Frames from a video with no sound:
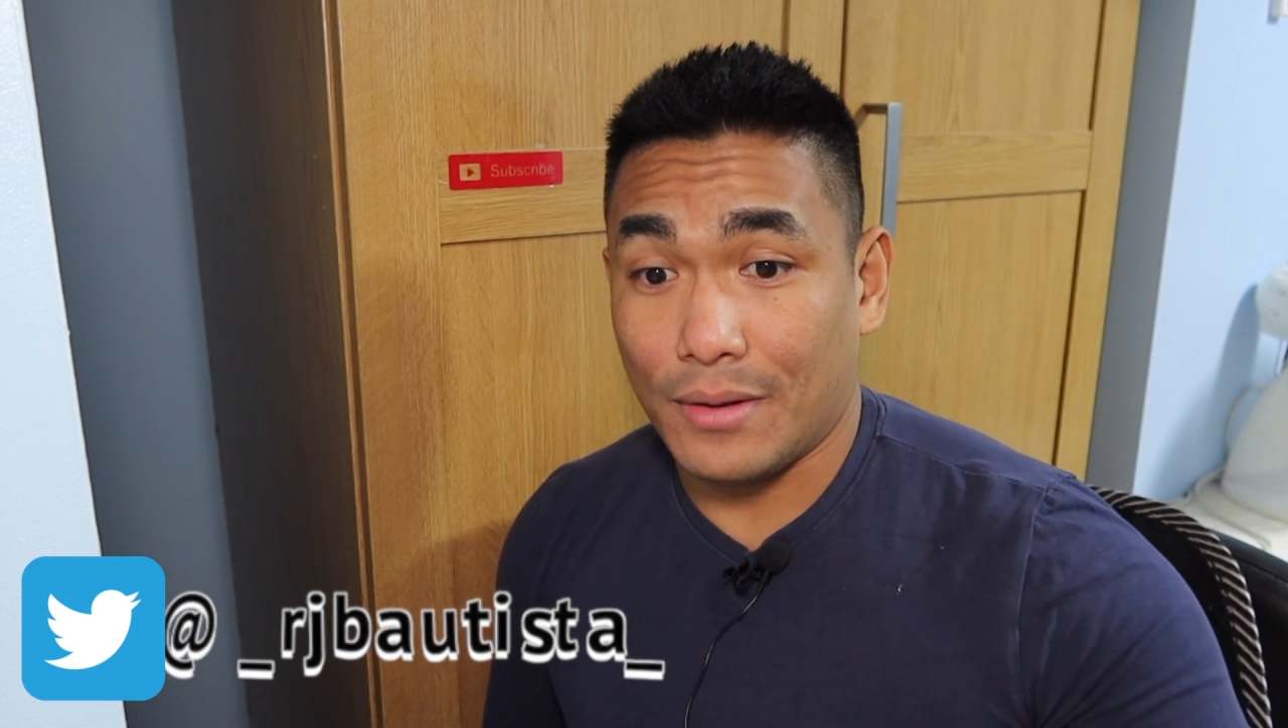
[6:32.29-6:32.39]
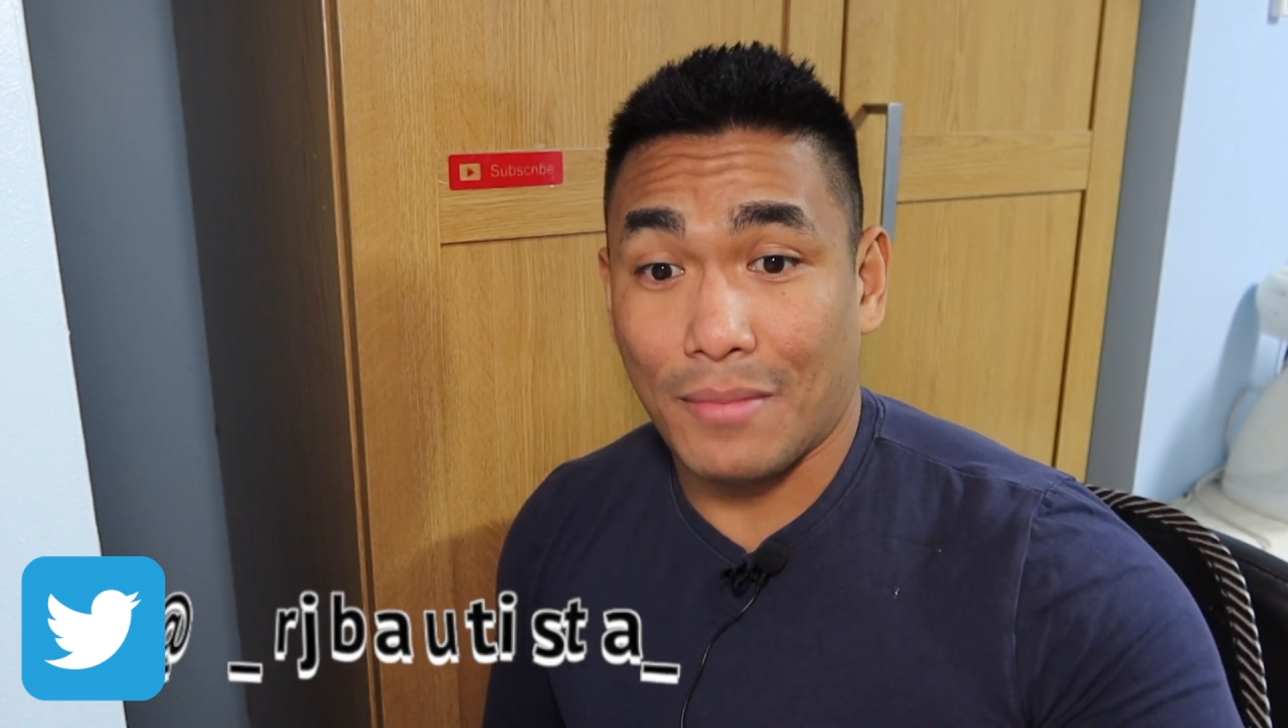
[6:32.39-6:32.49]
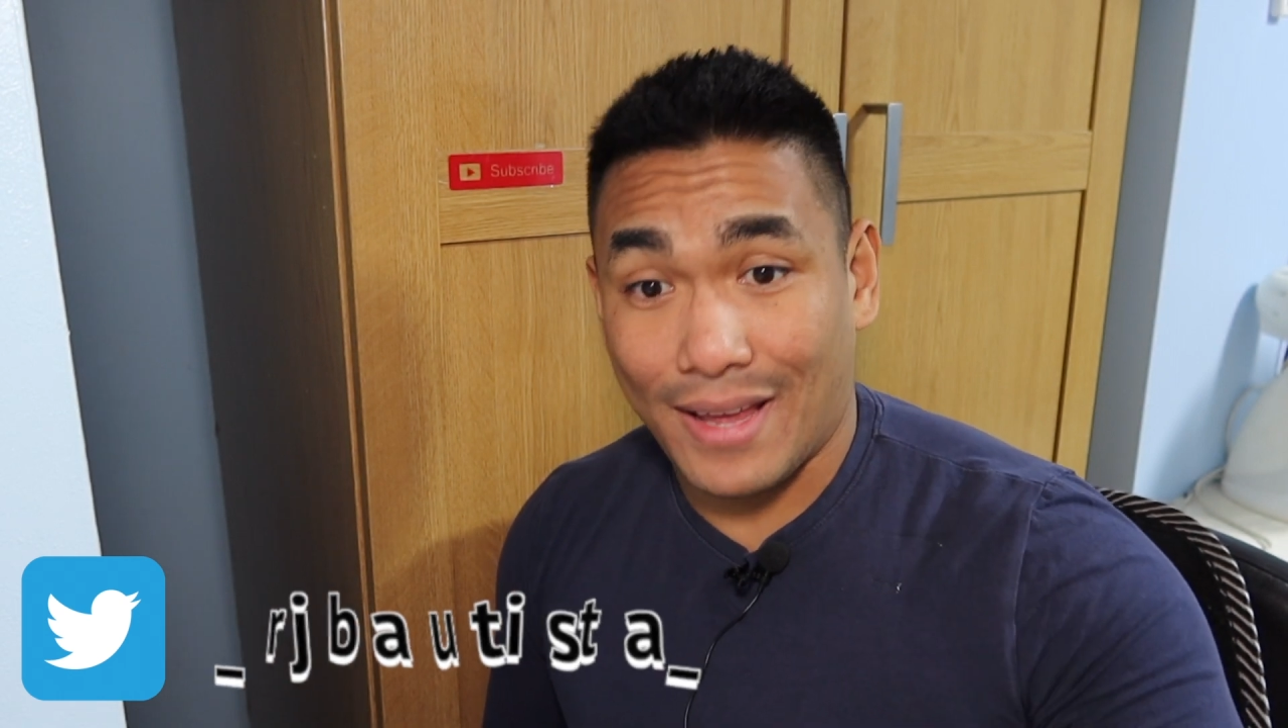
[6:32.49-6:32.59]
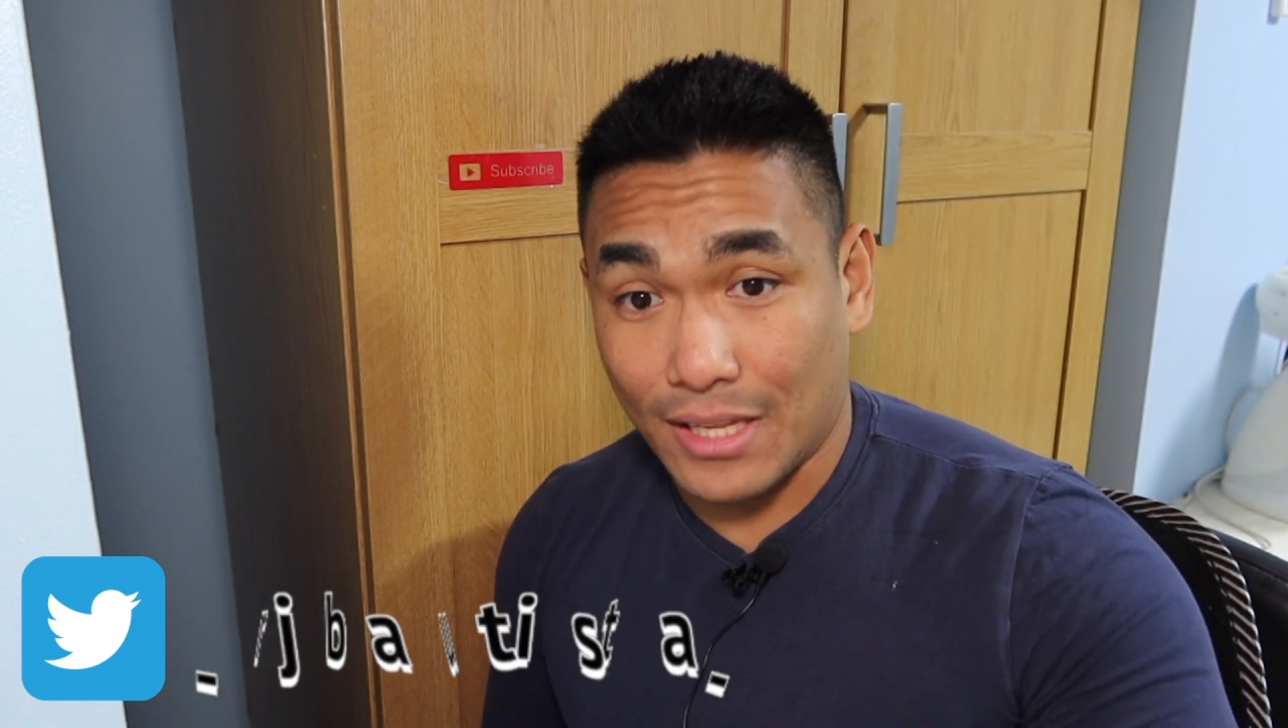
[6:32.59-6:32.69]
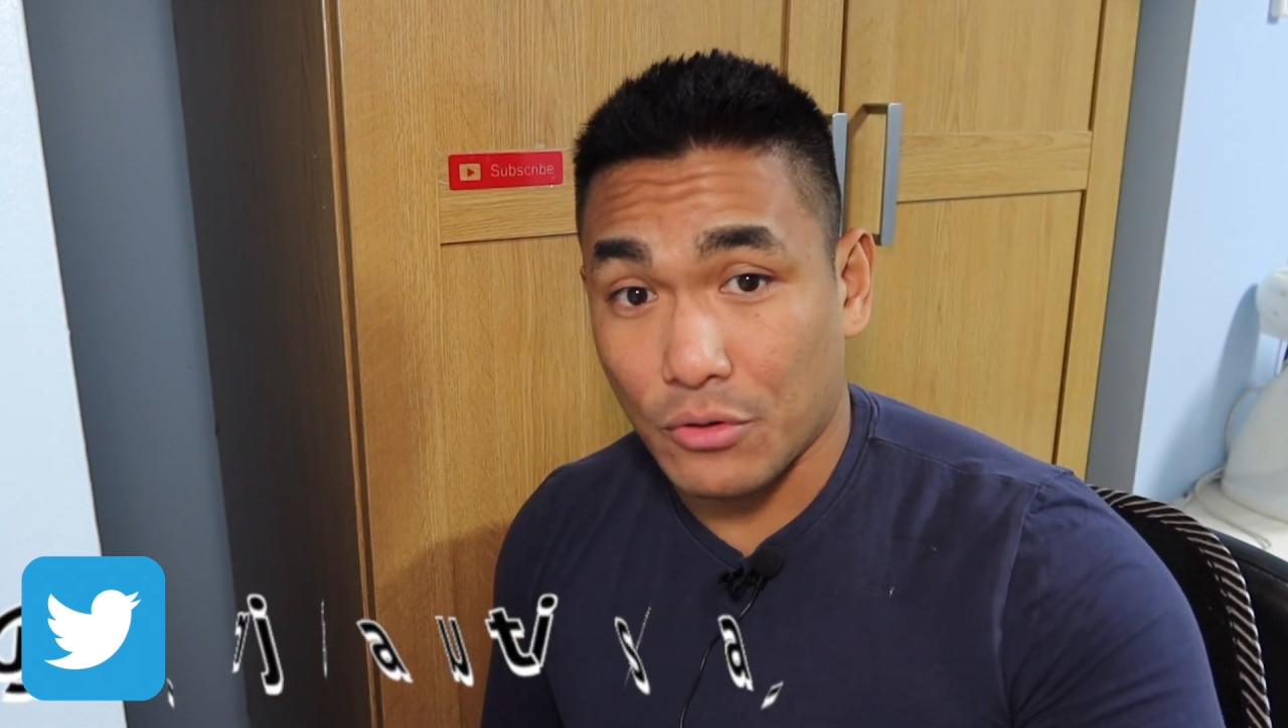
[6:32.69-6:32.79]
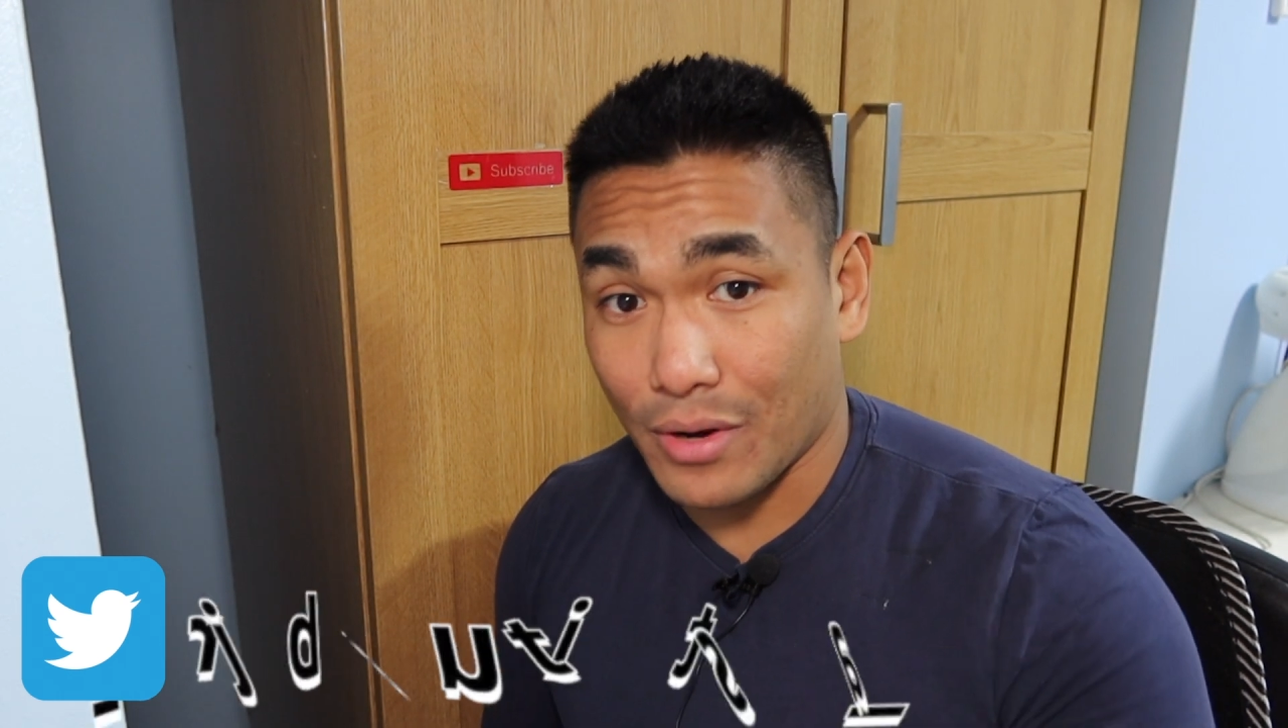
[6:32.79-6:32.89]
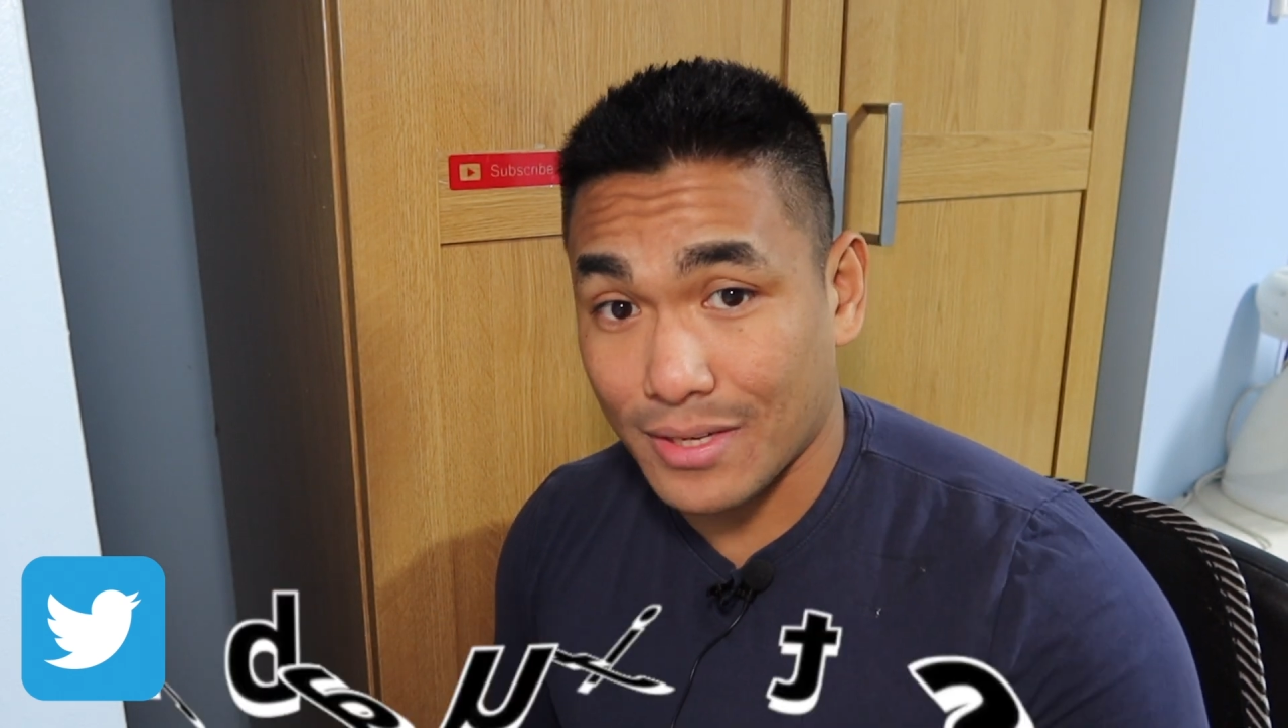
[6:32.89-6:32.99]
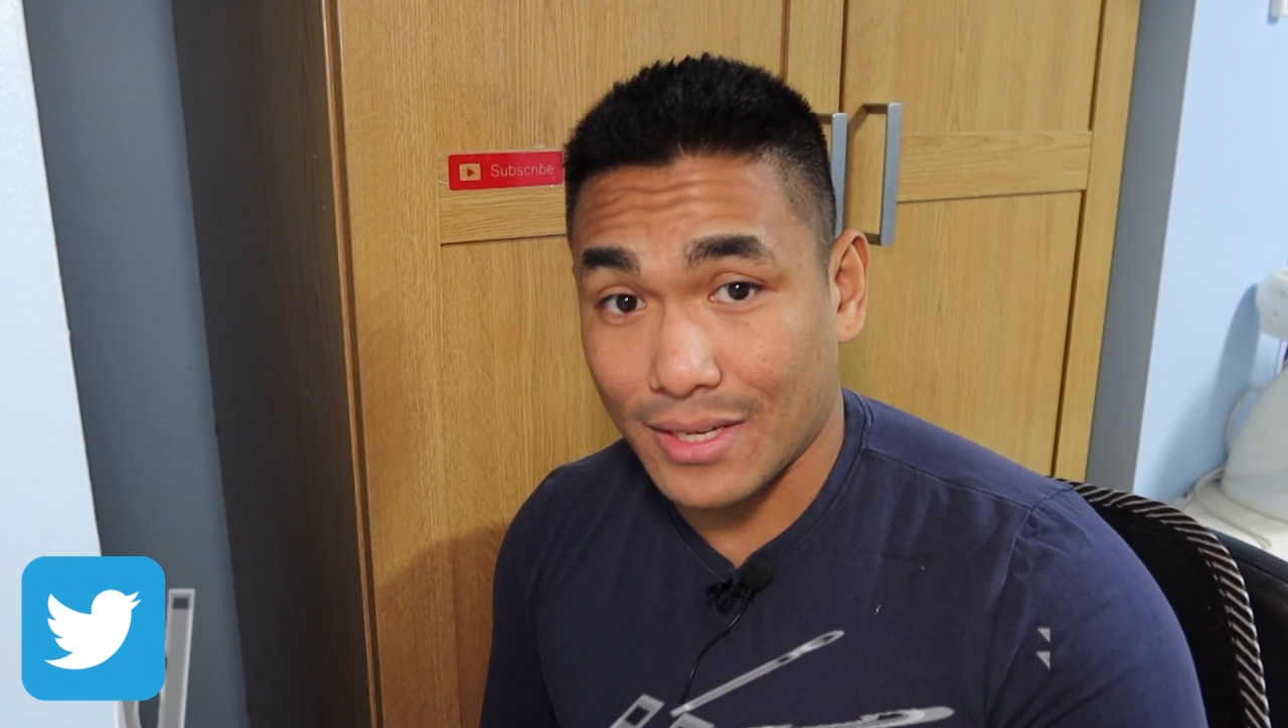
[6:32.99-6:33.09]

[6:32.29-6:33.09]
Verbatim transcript: my address